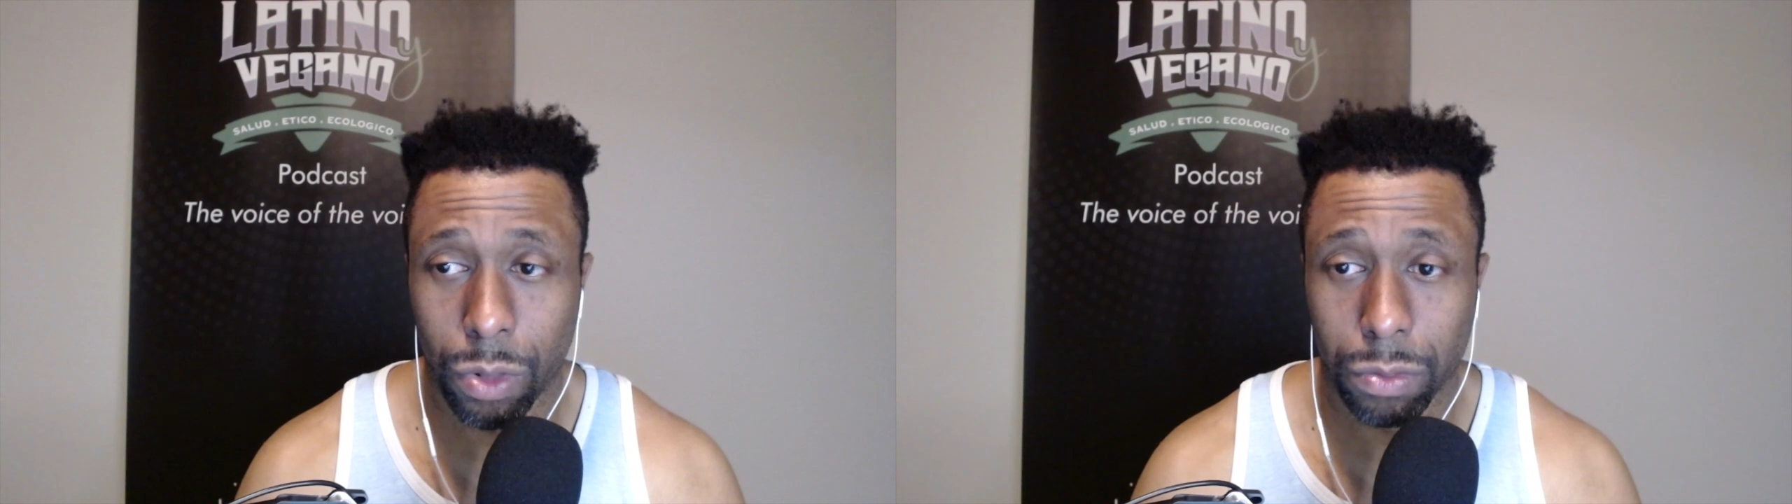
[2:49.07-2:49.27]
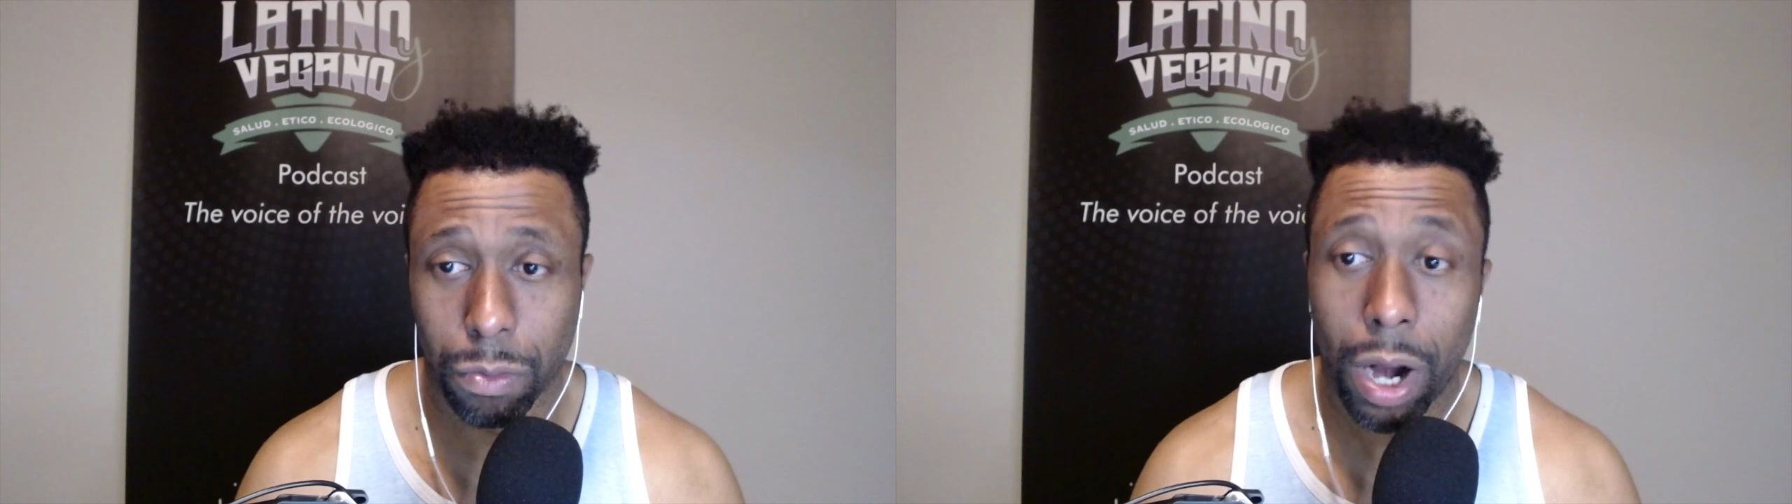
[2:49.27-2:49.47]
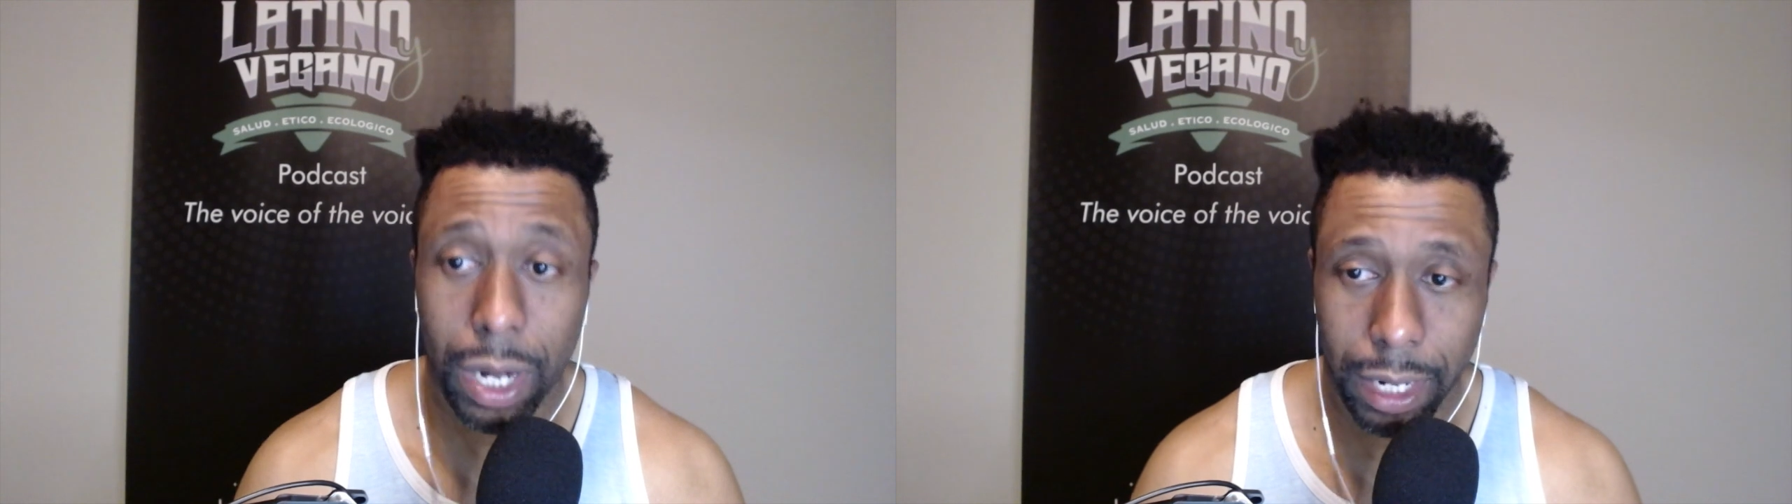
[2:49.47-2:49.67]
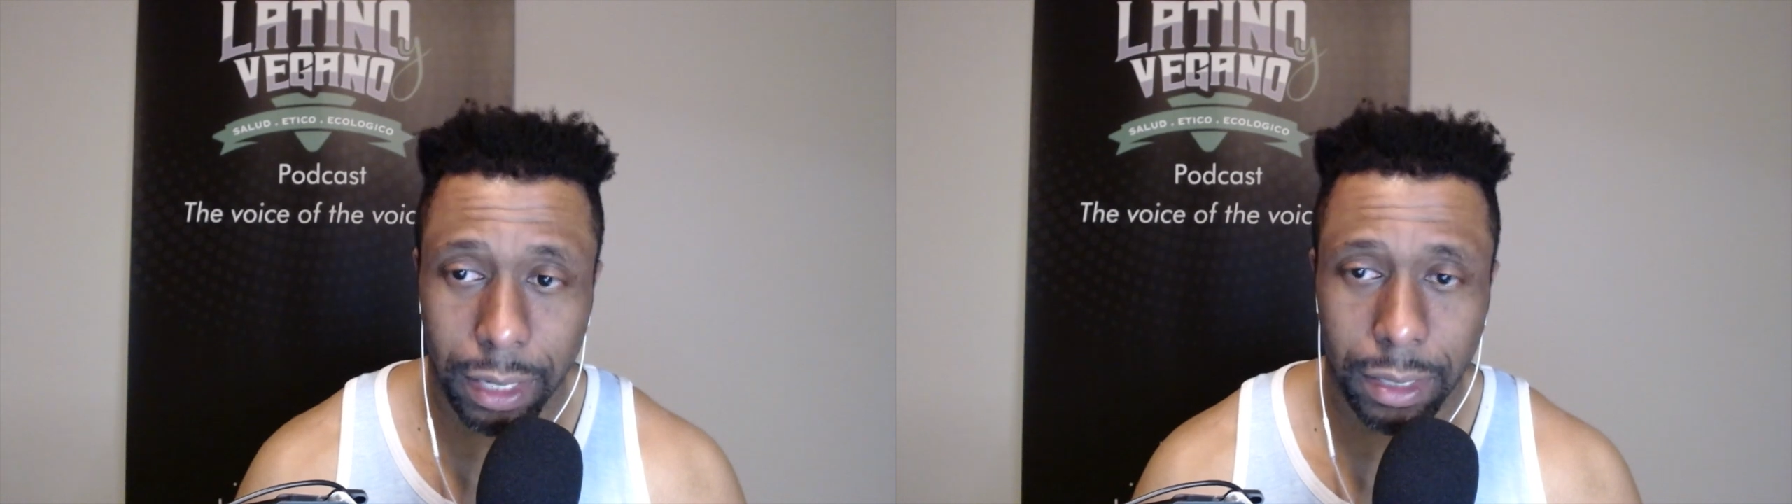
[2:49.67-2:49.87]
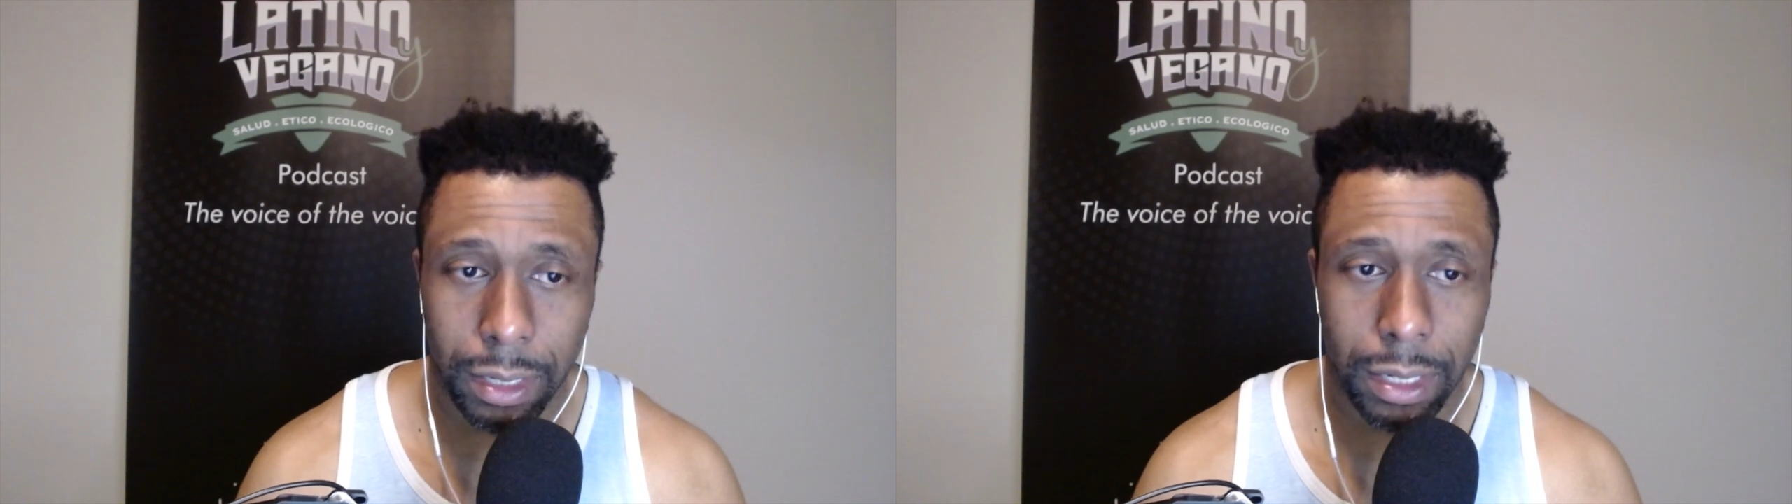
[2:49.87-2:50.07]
was marketing.